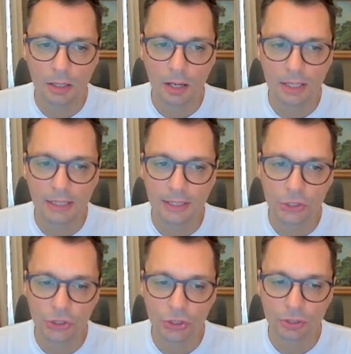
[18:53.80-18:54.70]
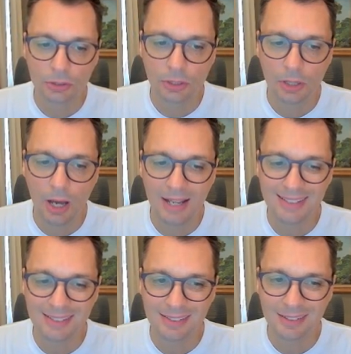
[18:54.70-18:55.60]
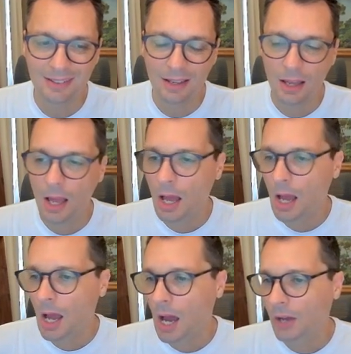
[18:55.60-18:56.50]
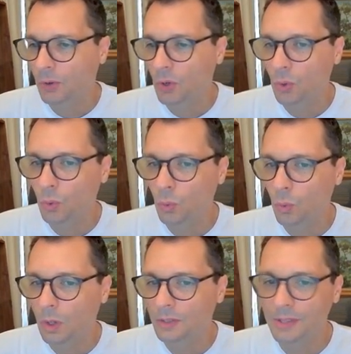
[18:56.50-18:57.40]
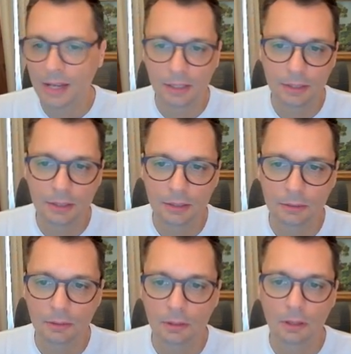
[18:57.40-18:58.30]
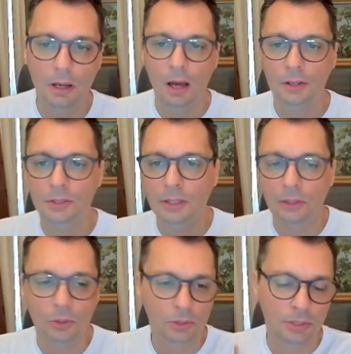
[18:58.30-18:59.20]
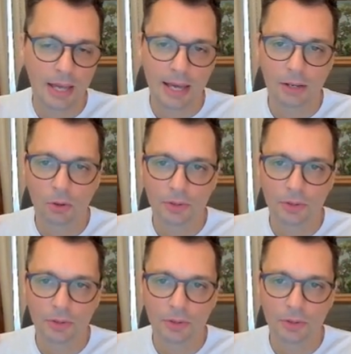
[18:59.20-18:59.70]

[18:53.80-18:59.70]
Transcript: clinch, ice. I don't know exactly. Honestly, I looked at all the